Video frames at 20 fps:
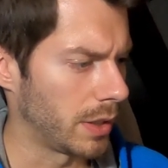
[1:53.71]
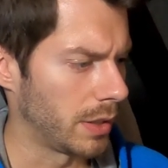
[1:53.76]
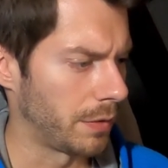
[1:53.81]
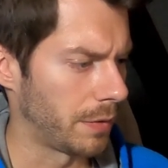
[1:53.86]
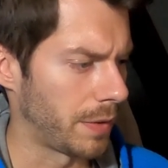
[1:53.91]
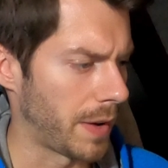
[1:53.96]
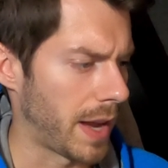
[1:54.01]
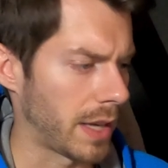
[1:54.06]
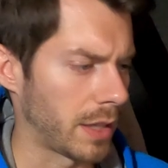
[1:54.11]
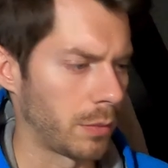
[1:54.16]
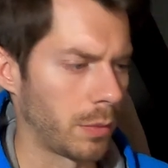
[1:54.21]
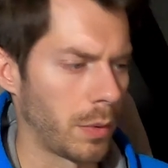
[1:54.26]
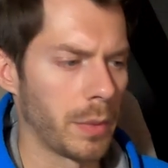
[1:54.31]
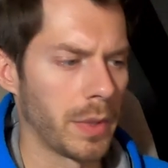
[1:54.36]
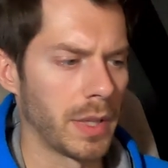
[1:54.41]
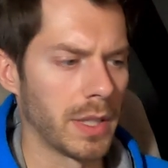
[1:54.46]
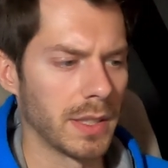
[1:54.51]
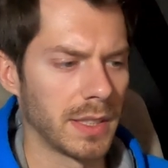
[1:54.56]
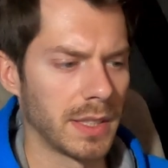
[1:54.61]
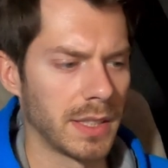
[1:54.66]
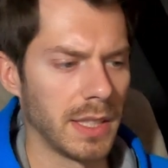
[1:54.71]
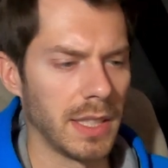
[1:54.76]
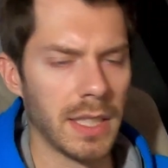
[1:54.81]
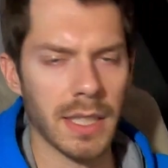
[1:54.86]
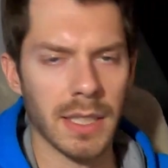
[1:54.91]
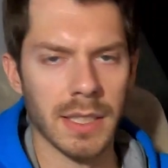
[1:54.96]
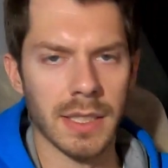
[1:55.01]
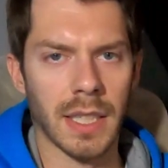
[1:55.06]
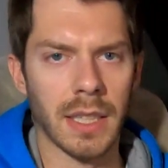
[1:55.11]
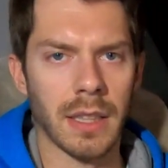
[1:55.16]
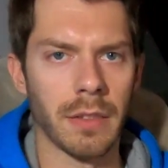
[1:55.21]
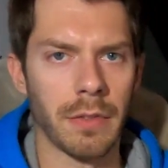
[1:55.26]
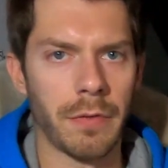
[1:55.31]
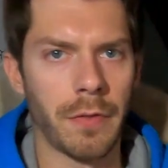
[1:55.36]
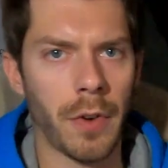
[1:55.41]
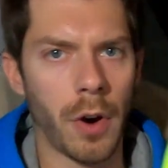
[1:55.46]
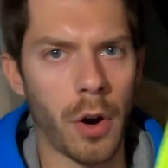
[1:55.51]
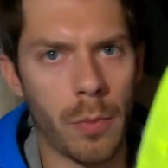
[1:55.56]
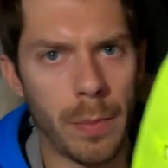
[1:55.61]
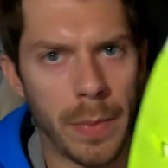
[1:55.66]
In fact, what we can see is that the
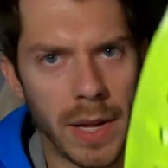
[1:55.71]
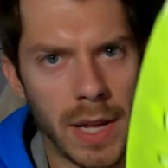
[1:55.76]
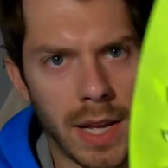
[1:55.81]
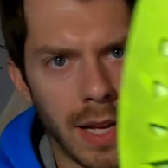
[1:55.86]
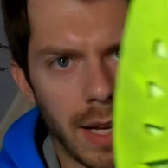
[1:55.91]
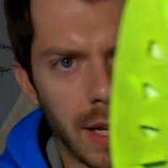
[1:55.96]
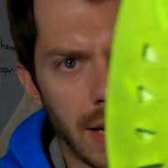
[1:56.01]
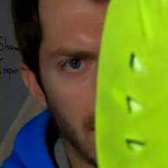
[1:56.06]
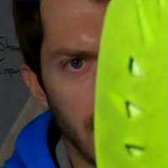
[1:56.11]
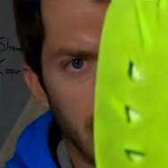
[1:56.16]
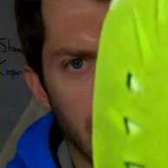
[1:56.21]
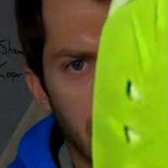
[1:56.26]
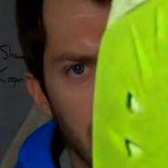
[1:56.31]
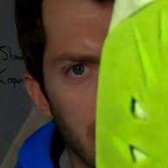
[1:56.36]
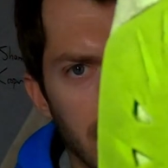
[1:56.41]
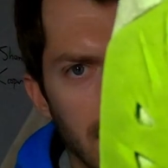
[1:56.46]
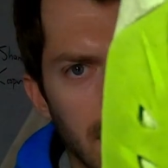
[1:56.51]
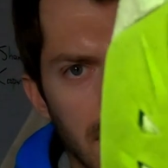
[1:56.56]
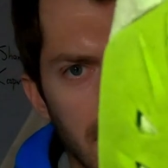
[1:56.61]
foam in